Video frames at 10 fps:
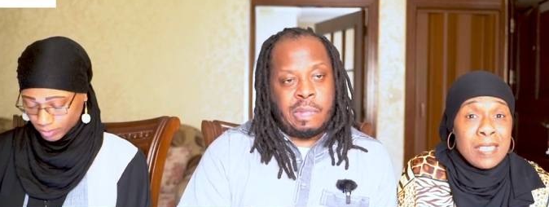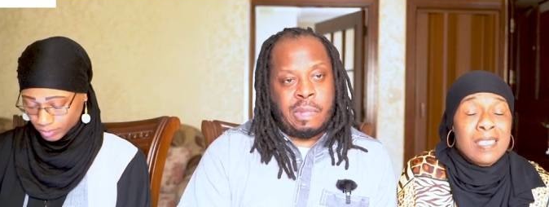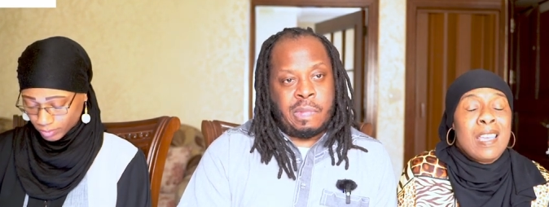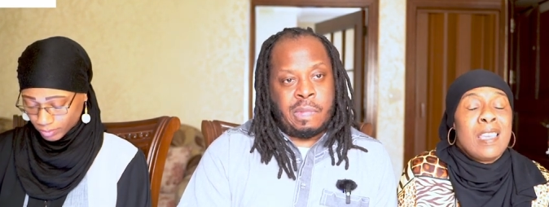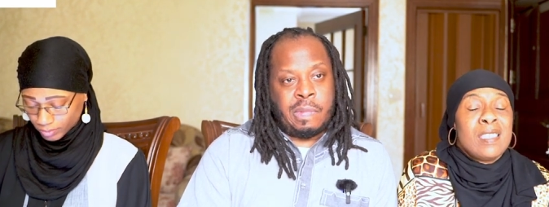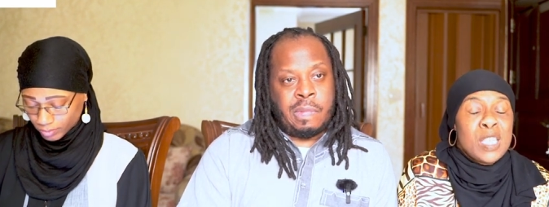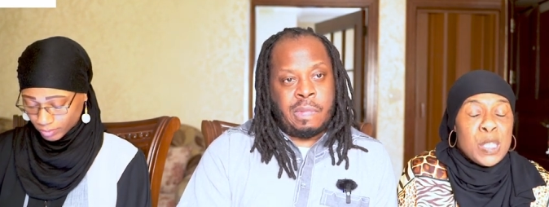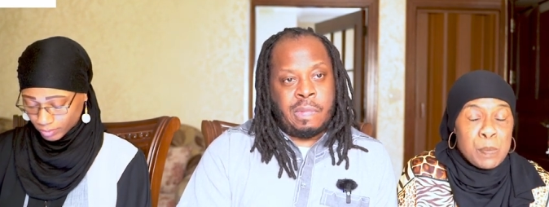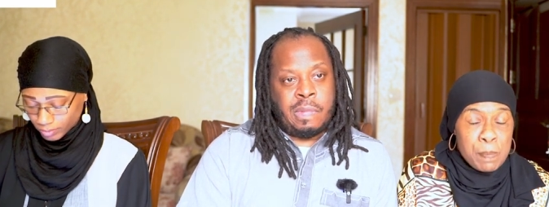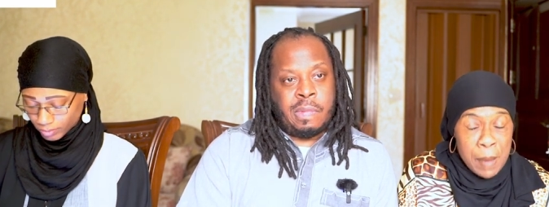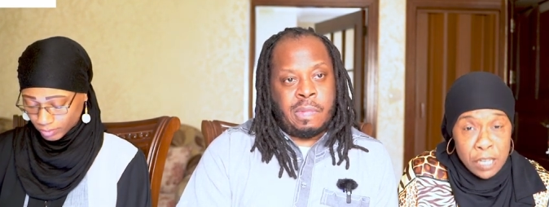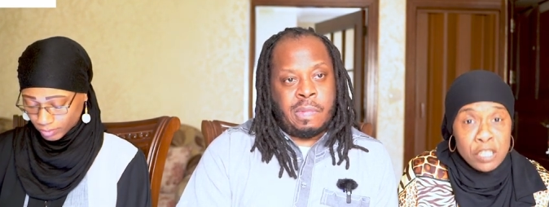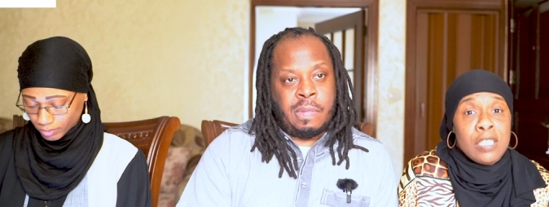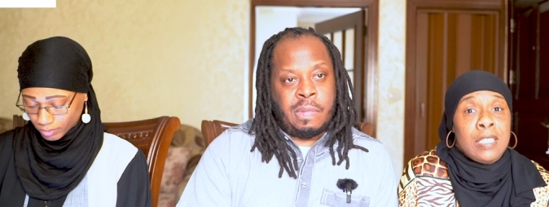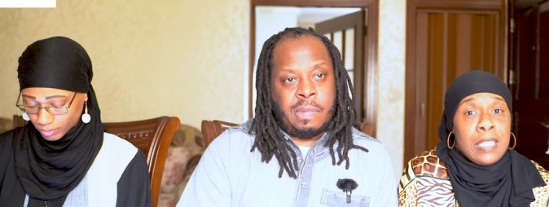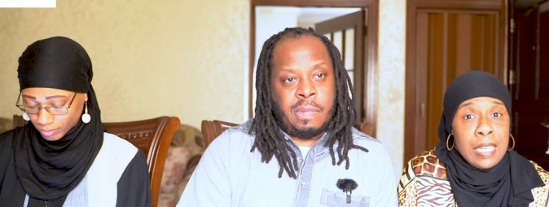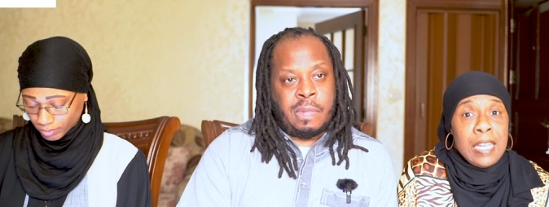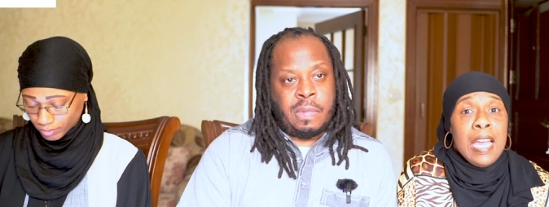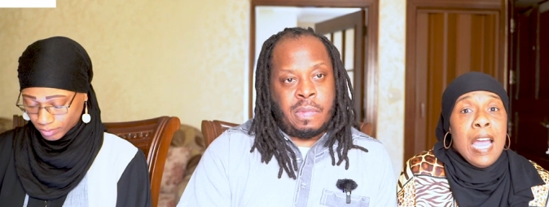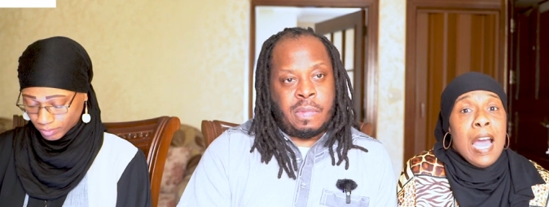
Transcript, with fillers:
Speaker 1: this, especially